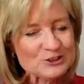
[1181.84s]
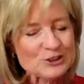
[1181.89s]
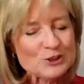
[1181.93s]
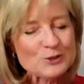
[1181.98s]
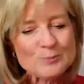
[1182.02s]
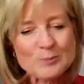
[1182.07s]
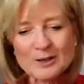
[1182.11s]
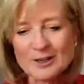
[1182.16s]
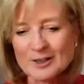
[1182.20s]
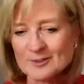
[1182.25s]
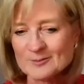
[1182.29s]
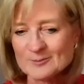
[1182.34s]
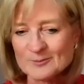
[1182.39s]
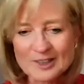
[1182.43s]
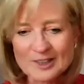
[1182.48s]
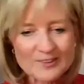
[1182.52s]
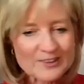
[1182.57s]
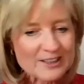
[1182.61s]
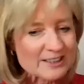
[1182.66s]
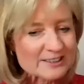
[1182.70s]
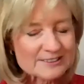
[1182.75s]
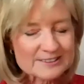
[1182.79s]
Super.
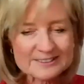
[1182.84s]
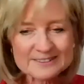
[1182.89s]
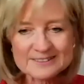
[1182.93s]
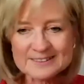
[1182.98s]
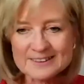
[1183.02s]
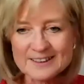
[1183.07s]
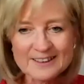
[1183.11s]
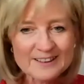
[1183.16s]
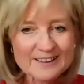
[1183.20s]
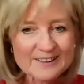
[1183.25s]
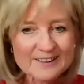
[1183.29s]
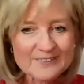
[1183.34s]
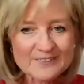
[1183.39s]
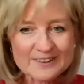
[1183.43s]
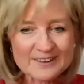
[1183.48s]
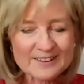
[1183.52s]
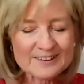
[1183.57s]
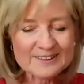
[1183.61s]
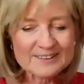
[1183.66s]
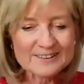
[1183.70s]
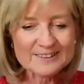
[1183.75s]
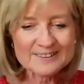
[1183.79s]
And that's
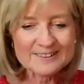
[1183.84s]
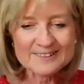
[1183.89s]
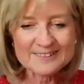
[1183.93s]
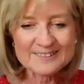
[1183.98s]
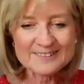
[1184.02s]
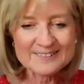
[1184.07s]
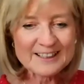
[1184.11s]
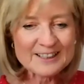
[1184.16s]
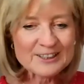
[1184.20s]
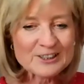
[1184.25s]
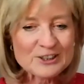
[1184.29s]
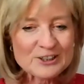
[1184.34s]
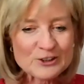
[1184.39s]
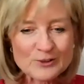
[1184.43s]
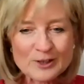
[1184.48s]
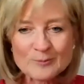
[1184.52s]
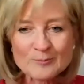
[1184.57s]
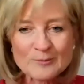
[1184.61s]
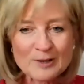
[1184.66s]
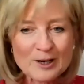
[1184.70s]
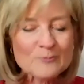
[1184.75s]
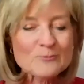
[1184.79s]
that. Thank you.
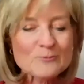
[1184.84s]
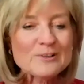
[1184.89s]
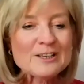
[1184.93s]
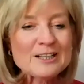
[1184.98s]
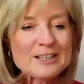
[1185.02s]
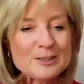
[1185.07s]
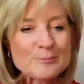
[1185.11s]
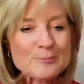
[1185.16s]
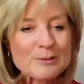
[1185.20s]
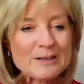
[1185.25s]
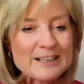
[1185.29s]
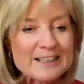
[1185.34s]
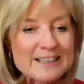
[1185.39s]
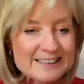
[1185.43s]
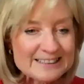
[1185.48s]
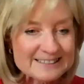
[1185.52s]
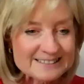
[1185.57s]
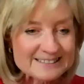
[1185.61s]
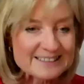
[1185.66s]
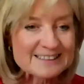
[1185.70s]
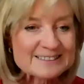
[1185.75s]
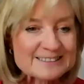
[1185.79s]
I'm really
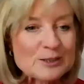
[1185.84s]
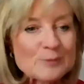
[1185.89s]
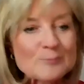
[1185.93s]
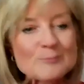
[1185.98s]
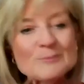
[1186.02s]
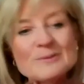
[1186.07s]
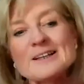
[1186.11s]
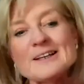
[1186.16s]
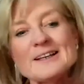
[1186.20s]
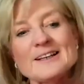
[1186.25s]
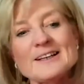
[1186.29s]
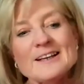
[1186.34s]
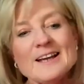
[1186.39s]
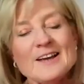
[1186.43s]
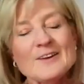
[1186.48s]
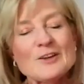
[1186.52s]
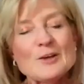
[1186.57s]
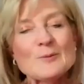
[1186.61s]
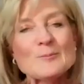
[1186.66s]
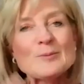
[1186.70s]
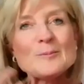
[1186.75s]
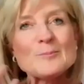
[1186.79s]
pleased
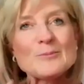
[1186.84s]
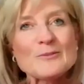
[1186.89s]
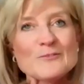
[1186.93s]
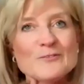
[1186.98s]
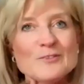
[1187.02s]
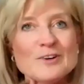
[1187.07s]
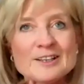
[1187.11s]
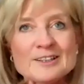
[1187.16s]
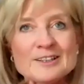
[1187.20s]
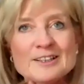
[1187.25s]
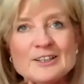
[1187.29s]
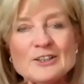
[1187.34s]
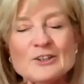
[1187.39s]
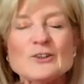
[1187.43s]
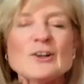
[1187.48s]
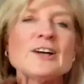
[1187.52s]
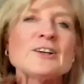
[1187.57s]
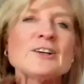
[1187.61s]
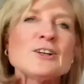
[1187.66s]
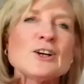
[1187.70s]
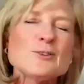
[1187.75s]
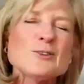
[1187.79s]
that people find
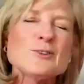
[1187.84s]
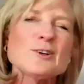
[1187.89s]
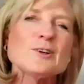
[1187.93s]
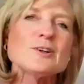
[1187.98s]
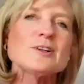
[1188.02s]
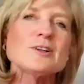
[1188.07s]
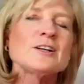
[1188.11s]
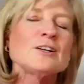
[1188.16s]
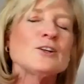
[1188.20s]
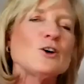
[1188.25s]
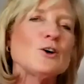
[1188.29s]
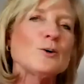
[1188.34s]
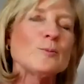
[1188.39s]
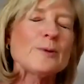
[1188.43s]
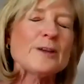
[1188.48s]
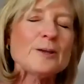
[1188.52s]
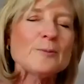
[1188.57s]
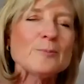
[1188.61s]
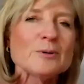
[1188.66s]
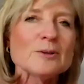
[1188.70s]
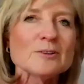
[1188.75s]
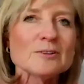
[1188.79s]
it. I know that a lot of
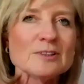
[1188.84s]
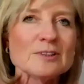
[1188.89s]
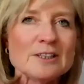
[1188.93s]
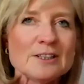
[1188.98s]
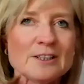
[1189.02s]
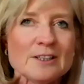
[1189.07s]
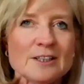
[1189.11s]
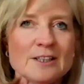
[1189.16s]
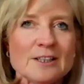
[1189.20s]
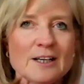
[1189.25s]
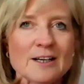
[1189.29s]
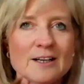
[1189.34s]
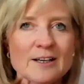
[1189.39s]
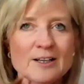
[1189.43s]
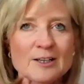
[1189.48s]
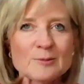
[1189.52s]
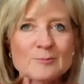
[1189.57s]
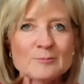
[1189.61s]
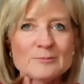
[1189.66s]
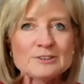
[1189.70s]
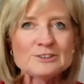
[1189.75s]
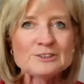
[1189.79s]
people
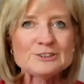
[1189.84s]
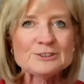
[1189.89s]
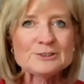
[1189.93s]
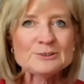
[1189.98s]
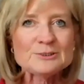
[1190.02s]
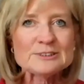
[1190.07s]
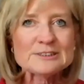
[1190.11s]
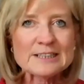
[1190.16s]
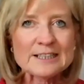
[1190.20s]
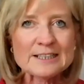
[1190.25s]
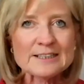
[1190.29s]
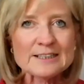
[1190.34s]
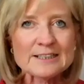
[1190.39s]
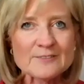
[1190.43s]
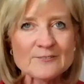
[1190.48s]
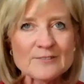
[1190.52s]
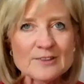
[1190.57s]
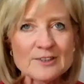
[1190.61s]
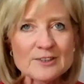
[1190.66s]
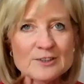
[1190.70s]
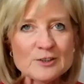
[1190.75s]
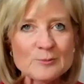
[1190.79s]
do say they
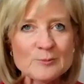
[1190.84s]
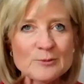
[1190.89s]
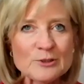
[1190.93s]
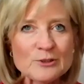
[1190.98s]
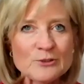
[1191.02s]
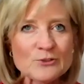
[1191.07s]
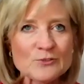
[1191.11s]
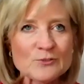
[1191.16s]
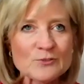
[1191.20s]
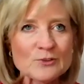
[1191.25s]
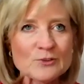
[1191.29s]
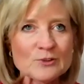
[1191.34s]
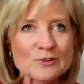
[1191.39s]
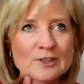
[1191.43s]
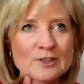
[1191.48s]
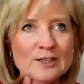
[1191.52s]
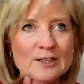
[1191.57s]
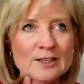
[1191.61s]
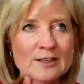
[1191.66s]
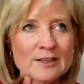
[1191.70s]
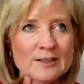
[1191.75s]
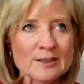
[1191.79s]
find them
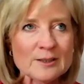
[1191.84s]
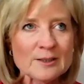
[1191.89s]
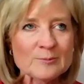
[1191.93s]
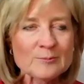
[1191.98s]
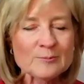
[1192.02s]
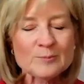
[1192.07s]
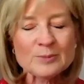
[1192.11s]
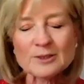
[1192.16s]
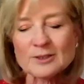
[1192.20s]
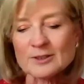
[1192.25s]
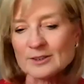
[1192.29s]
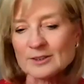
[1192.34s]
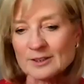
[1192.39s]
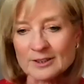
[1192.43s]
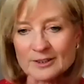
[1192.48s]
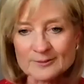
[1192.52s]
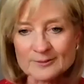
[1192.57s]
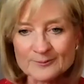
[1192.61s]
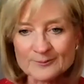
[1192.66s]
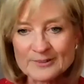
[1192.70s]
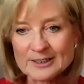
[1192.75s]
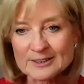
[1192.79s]
useful, but you
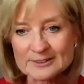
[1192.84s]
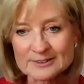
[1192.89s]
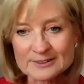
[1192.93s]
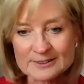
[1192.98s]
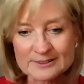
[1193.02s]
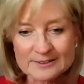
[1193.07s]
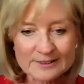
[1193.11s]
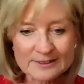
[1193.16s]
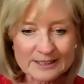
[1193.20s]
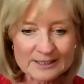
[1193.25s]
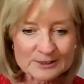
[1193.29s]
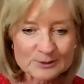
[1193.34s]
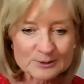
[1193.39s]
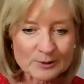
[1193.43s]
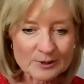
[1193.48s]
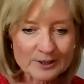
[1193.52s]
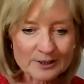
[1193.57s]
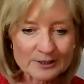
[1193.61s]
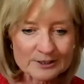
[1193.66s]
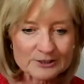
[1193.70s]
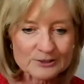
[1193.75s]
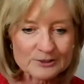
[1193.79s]
know, that's
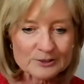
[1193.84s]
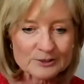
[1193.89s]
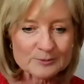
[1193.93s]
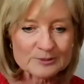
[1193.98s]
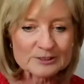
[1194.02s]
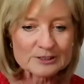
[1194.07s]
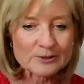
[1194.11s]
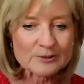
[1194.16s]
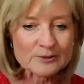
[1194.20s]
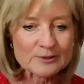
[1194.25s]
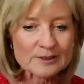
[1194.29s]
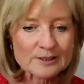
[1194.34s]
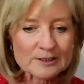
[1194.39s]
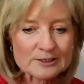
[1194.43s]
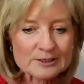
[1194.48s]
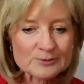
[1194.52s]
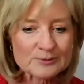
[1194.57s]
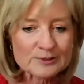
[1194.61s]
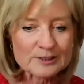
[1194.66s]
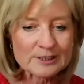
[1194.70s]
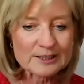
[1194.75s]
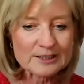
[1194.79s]
why I do them. So
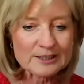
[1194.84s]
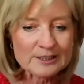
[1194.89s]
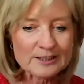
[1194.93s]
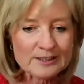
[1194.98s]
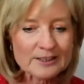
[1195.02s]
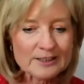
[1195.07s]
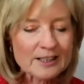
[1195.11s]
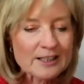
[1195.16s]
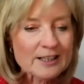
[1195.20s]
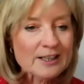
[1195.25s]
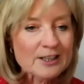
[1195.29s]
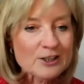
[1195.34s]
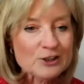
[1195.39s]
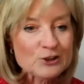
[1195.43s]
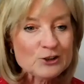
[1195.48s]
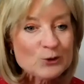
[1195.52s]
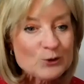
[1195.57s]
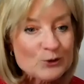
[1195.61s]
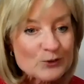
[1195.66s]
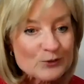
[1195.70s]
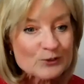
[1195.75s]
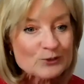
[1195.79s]
it's really
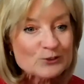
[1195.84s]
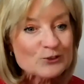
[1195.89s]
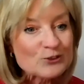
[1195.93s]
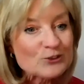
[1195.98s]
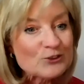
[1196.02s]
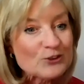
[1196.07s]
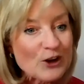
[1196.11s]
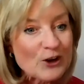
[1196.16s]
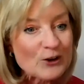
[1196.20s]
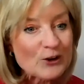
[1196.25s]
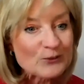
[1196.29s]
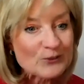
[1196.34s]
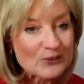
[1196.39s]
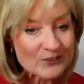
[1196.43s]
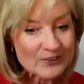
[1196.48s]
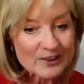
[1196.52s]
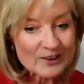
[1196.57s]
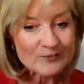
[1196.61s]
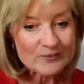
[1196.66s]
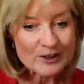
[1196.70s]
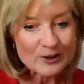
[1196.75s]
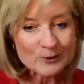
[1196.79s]
useful to know
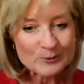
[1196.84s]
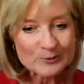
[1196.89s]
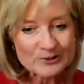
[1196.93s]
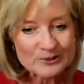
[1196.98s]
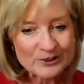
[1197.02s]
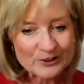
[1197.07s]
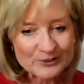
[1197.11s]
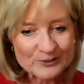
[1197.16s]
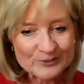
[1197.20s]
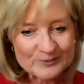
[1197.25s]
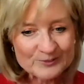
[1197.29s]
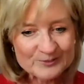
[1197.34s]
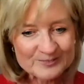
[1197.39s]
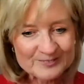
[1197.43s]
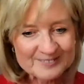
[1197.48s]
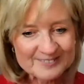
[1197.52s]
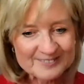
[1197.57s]
that they've helped you.